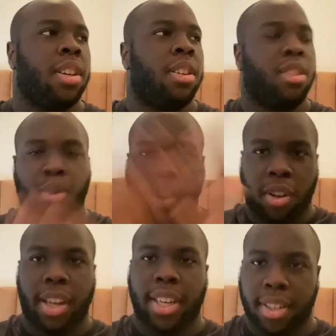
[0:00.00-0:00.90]
they were all
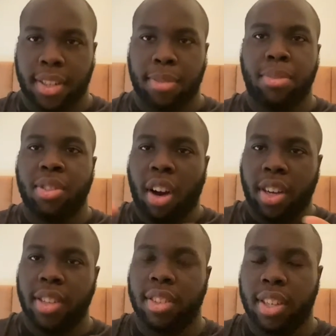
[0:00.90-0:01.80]
like
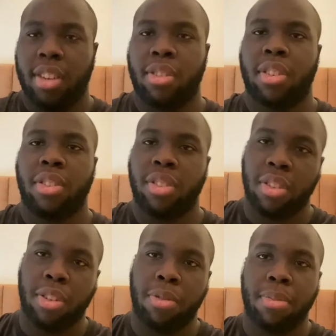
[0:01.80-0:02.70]
talking together, you
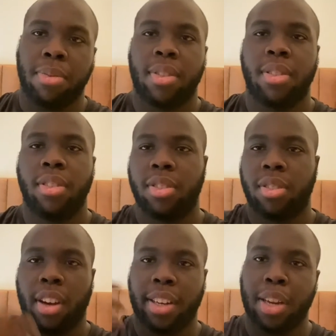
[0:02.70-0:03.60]
know, just
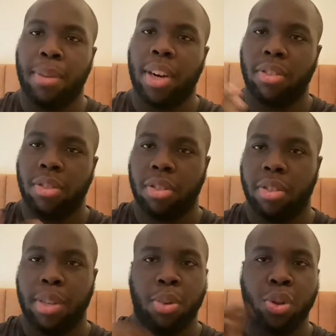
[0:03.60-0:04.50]
talking about, you know,
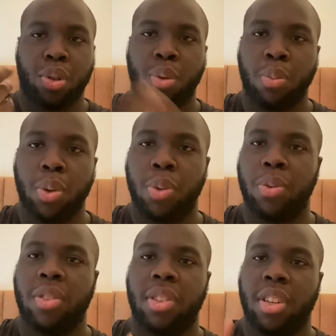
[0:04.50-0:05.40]
emotional
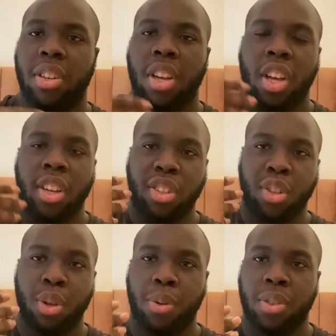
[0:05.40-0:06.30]
wounds and, you
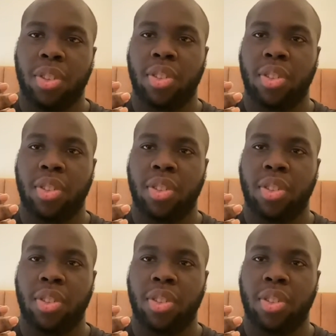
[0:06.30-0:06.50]
know, just